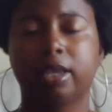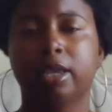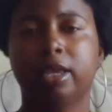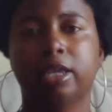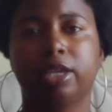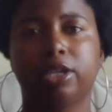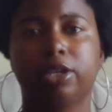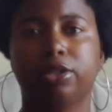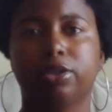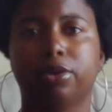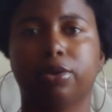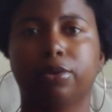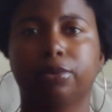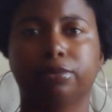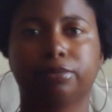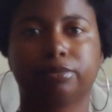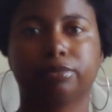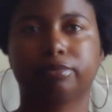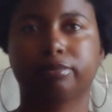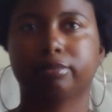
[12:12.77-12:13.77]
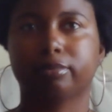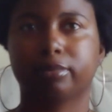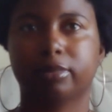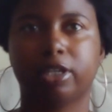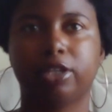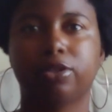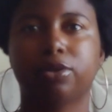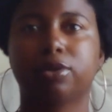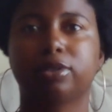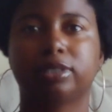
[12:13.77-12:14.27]
He
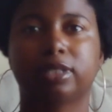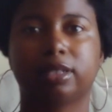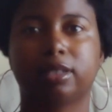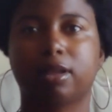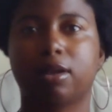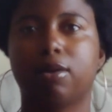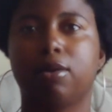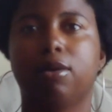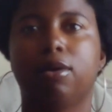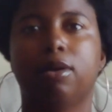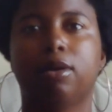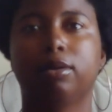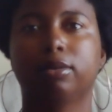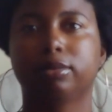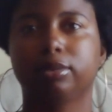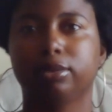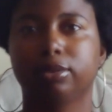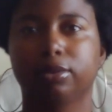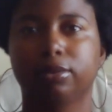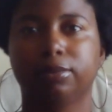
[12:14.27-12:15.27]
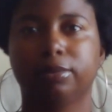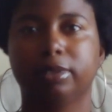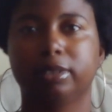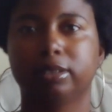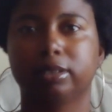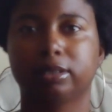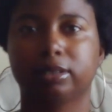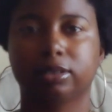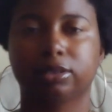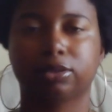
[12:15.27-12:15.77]
knows that not all
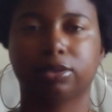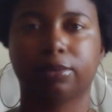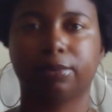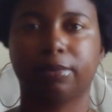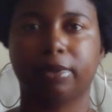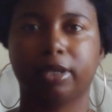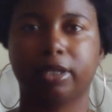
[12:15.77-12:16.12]
businesses are big.